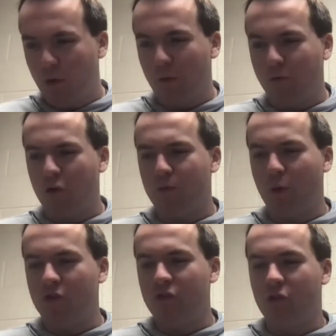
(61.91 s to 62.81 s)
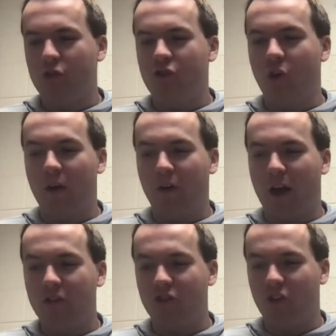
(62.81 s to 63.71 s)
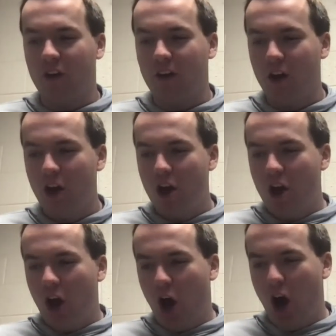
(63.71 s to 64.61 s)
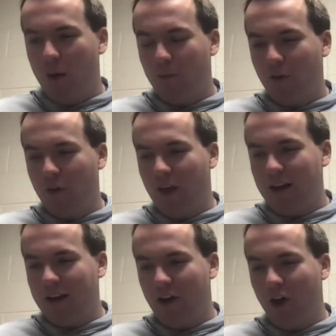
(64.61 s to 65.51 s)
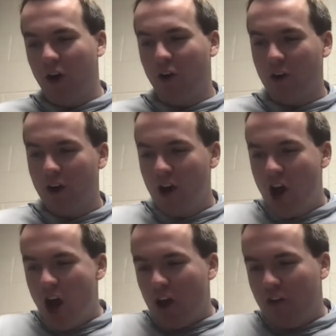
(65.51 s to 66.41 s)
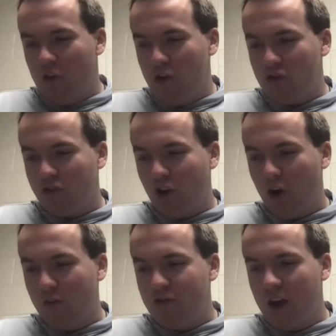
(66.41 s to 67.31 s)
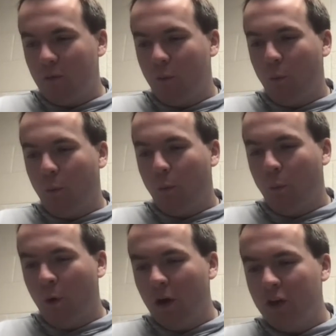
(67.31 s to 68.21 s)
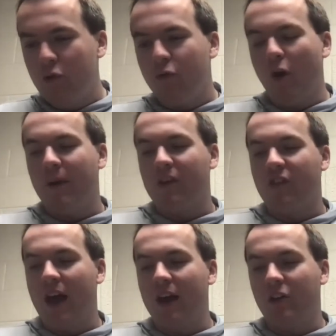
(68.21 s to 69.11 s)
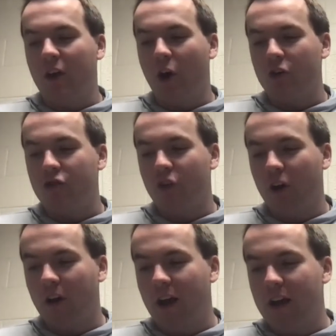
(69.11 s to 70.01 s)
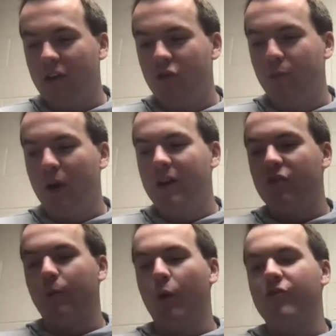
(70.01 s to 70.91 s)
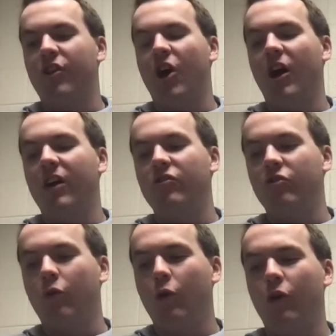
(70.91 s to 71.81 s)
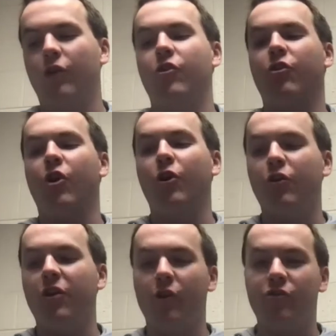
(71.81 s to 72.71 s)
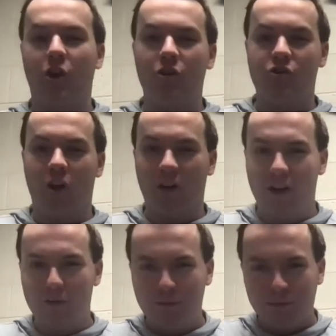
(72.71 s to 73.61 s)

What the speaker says: You're the first person to do the show internationally from the land down under. To start off, Jack, where are you from exactly in Australia? And did you play any sports in high school or your younger years in Australia?